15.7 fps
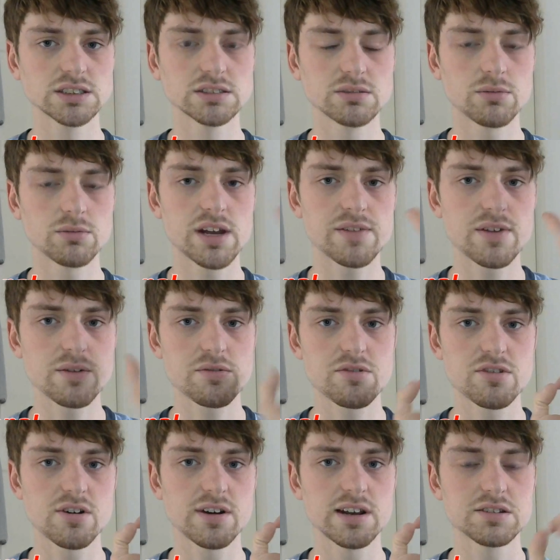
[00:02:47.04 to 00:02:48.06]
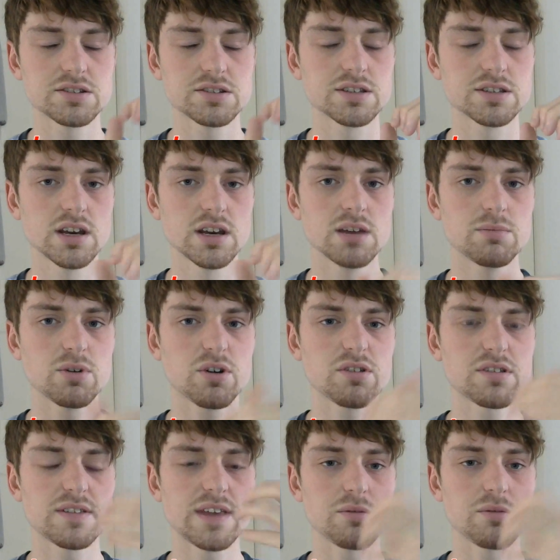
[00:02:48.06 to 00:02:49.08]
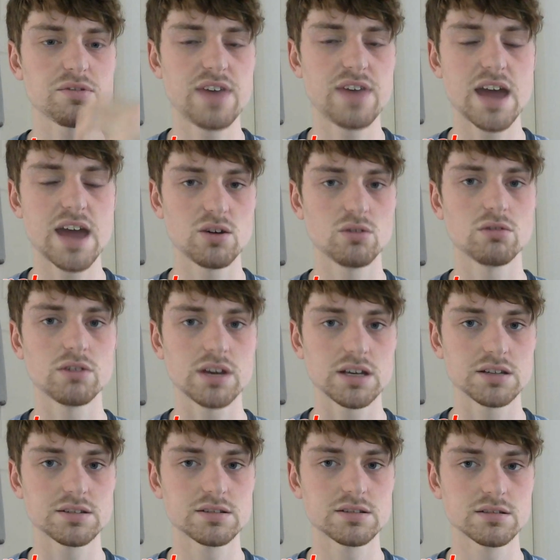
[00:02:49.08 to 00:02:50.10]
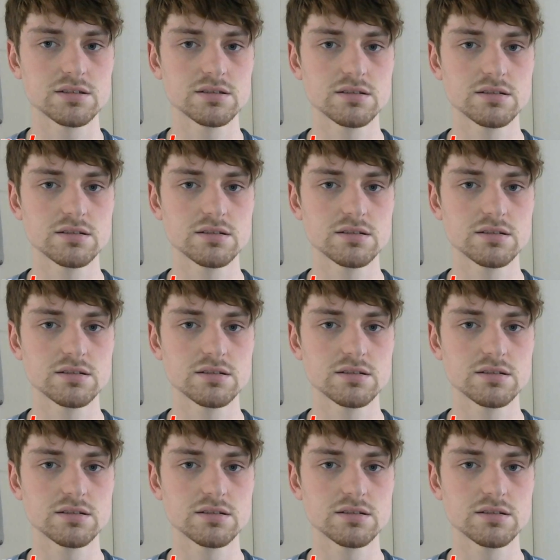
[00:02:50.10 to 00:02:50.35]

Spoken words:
whenever there was silence, because then that was their noise,